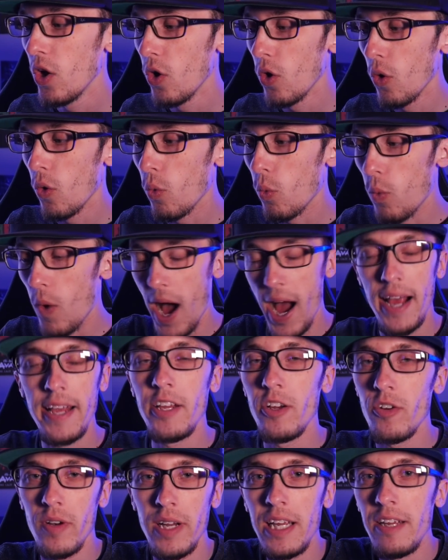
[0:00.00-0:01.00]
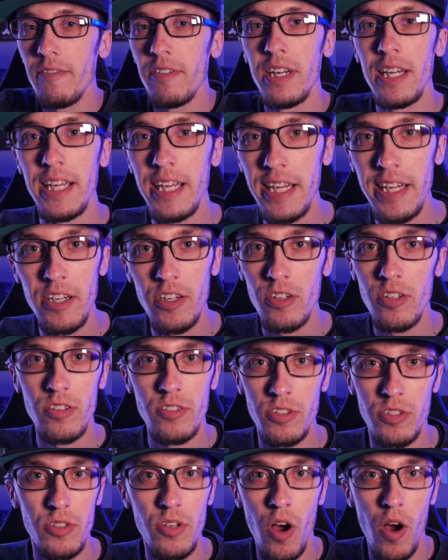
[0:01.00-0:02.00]
why you're even here
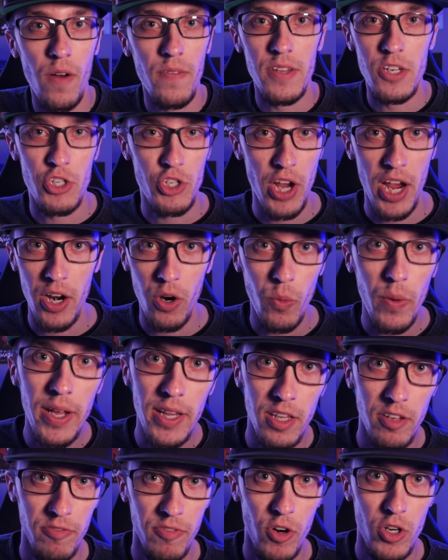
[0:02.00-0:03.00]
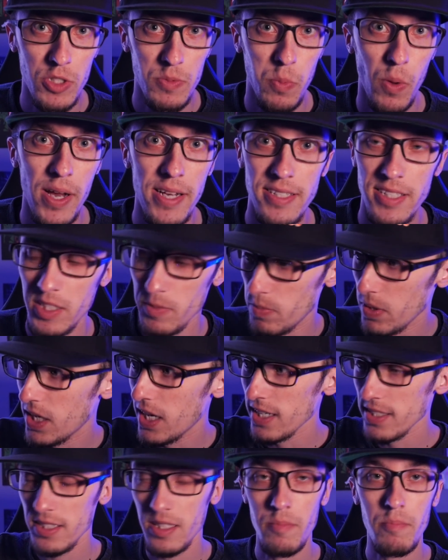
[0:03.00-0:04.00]
on the channel in the first place, is because
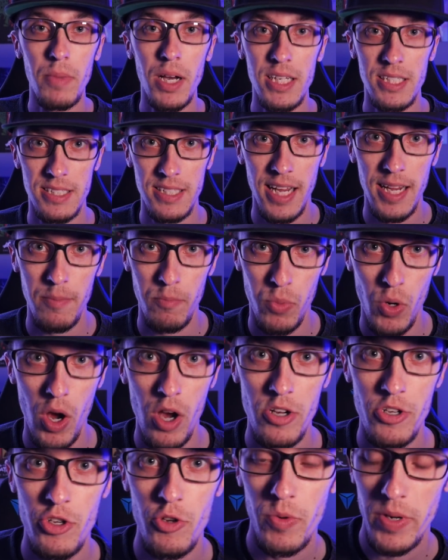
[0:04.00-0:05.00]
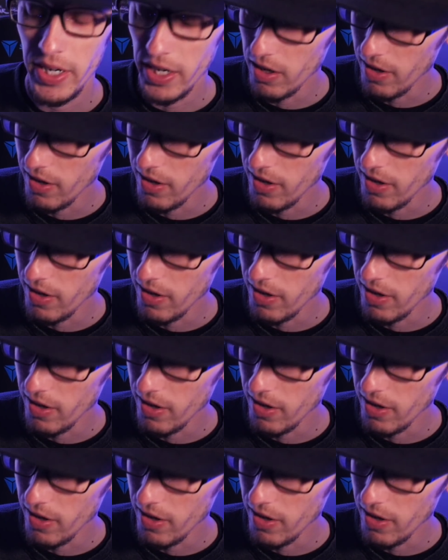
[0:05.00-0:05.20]
the Mustang brought you here.